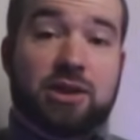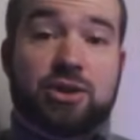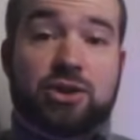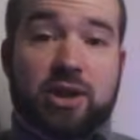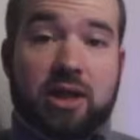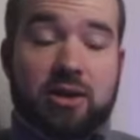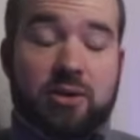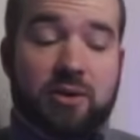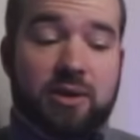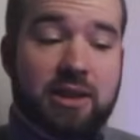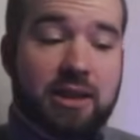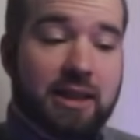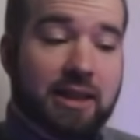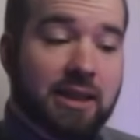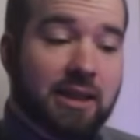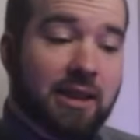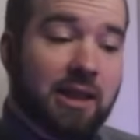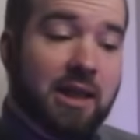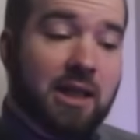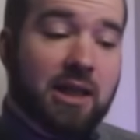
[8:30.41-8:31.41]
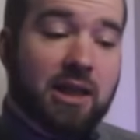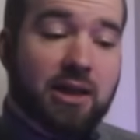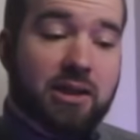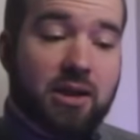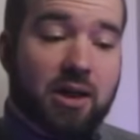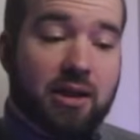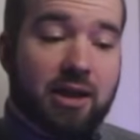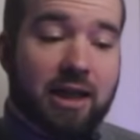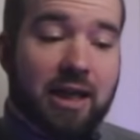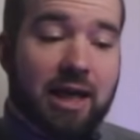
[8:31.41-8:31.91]
Generally,
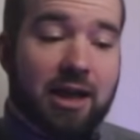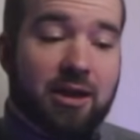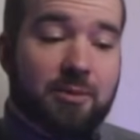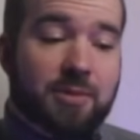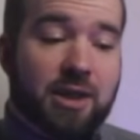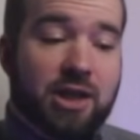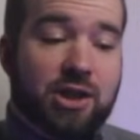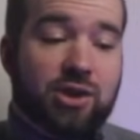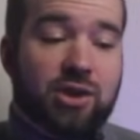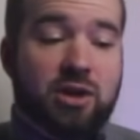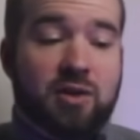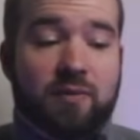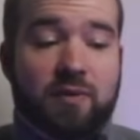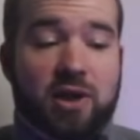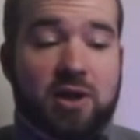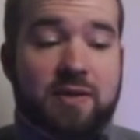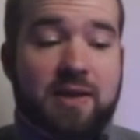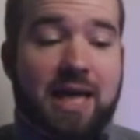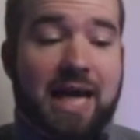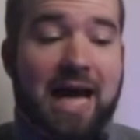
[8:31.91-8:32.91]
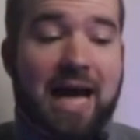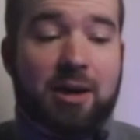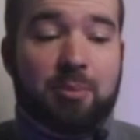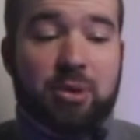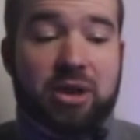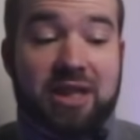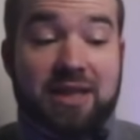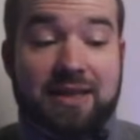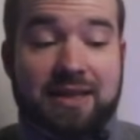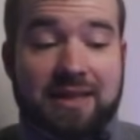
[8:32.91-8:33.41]
hedonic adaptation involves a
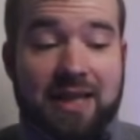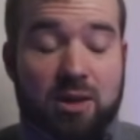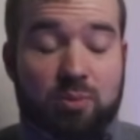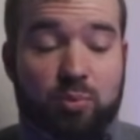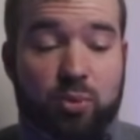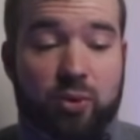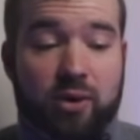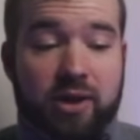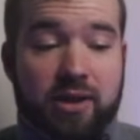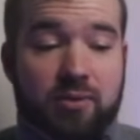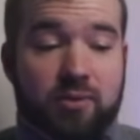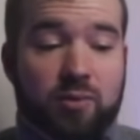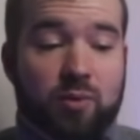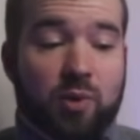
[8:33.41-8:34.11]
happiness set point,